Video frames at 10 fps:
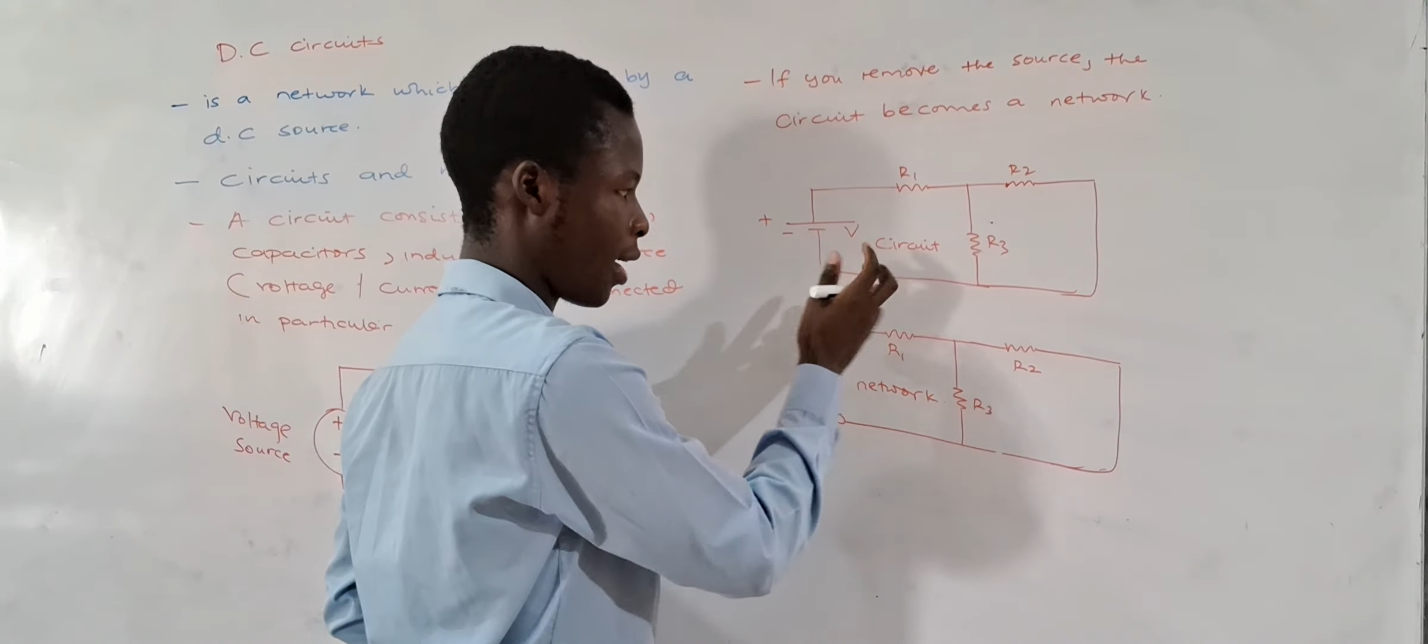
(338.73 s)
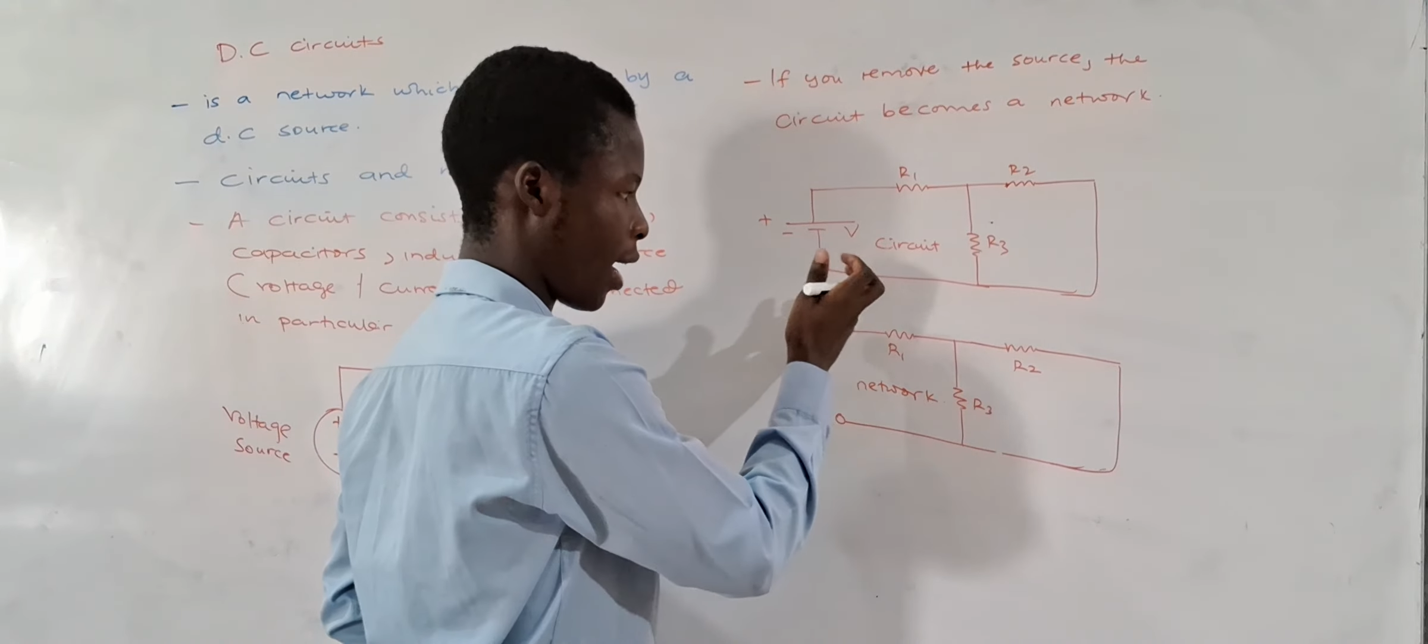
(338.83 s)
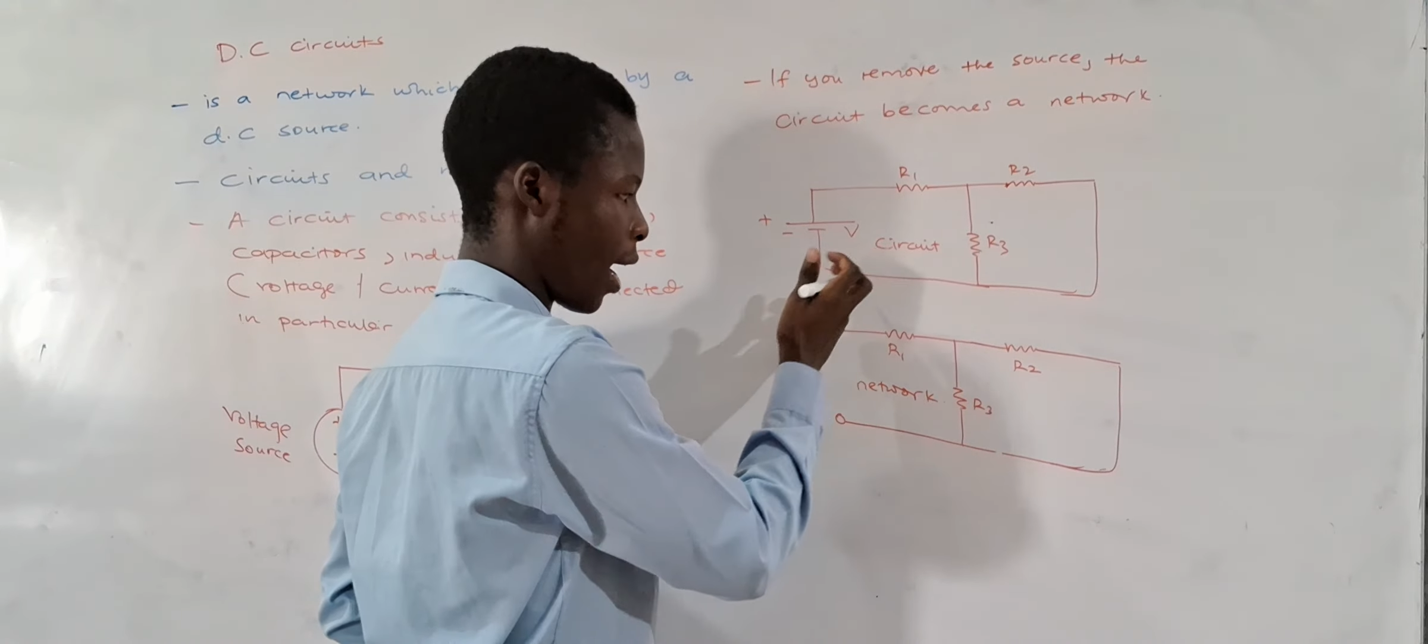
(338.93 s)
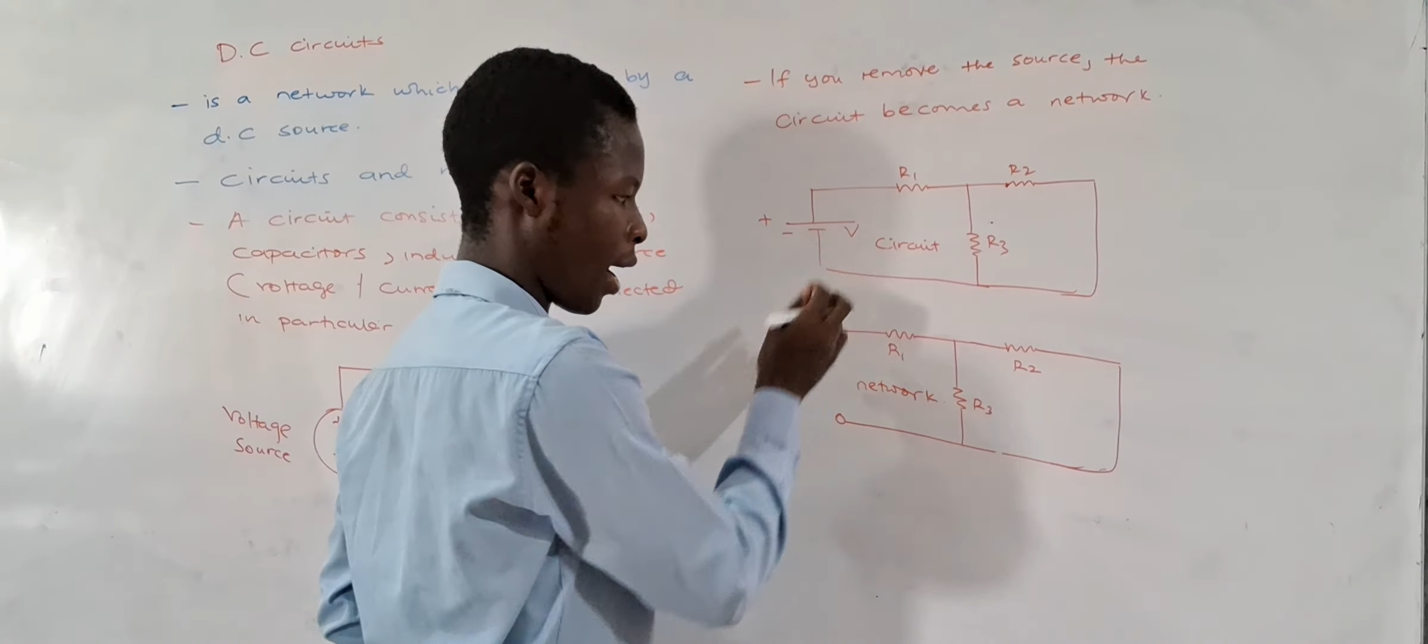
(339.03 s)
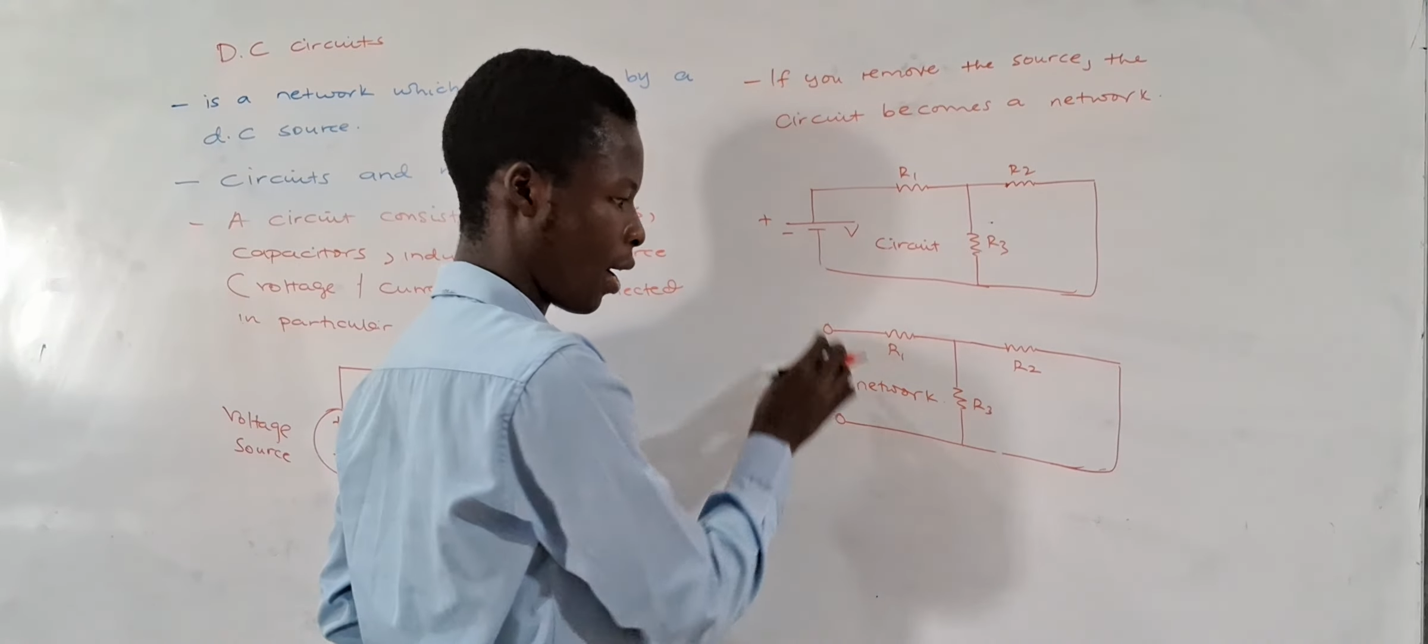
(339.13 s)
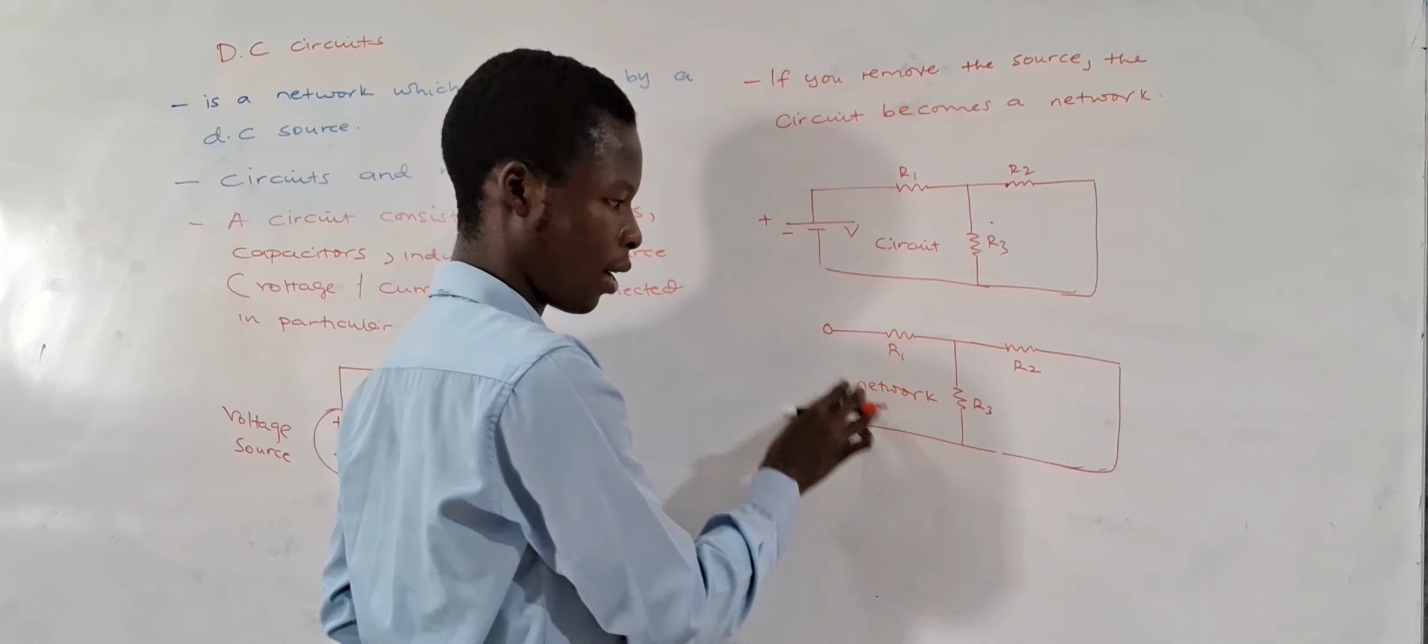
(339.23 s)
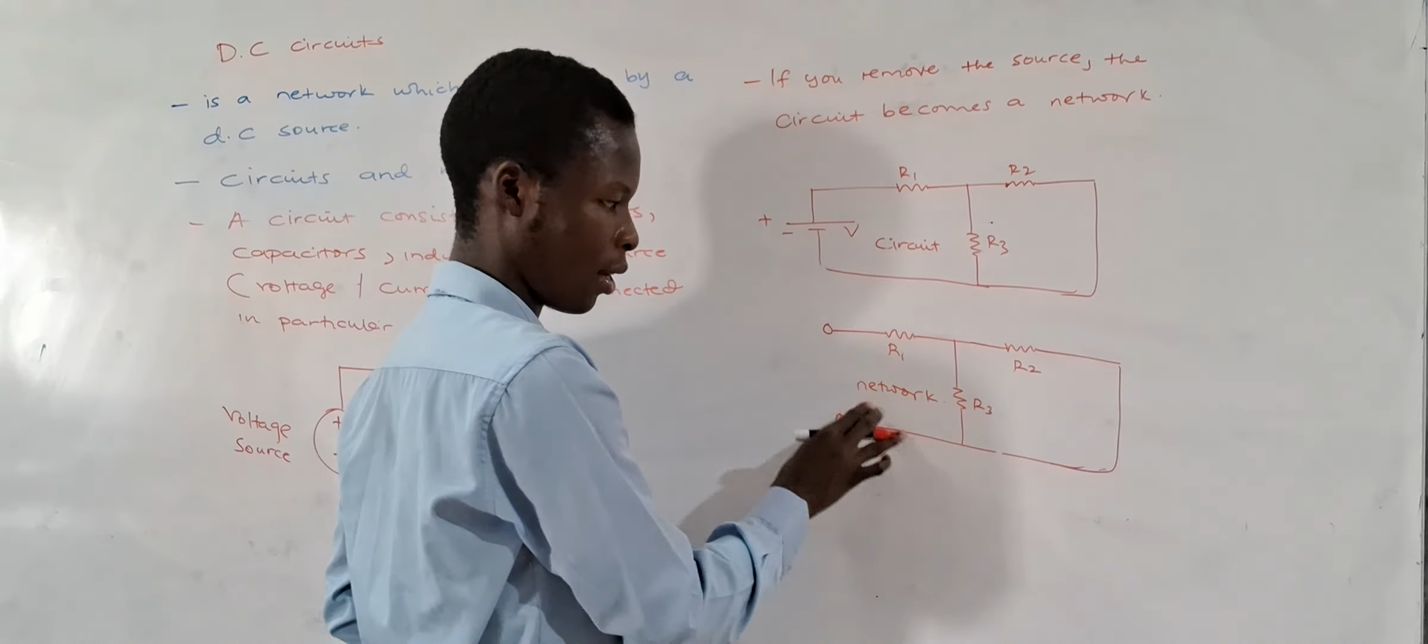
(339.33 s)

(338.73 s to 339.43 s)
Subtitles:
are